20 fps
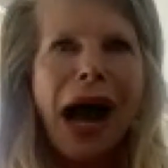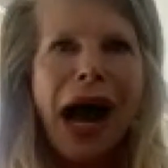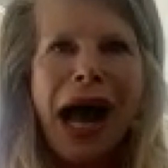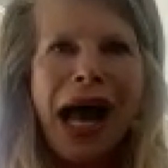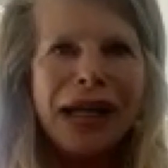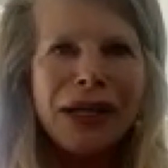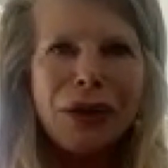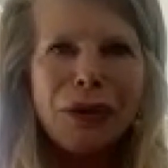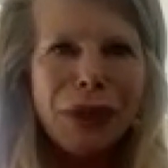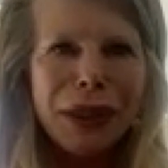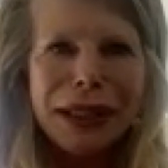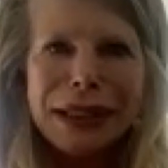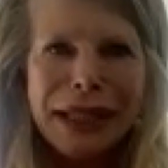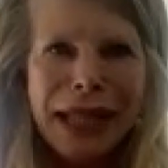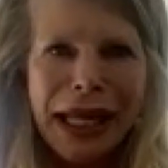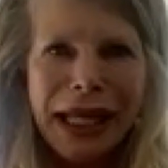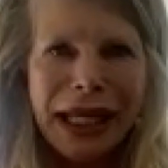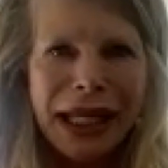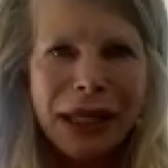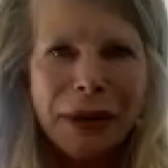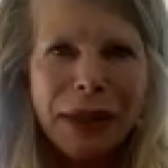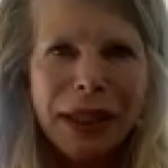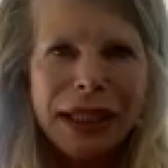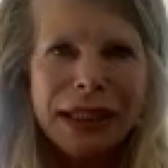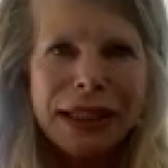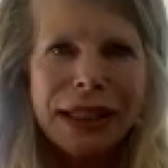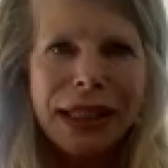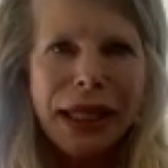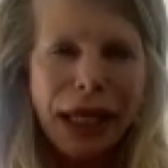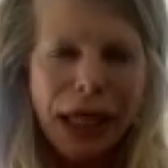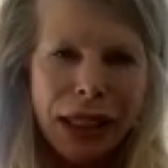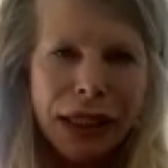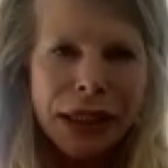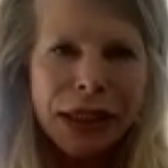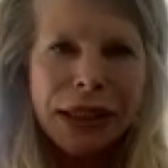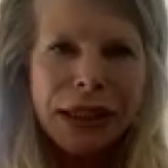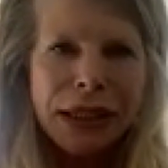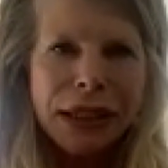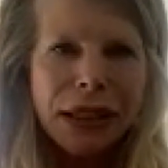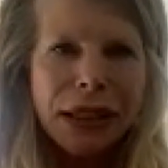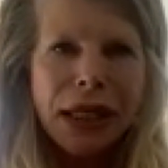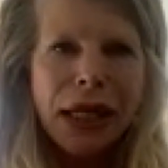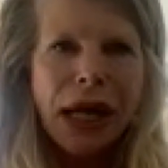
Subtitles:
I don't want to take anybody's guns.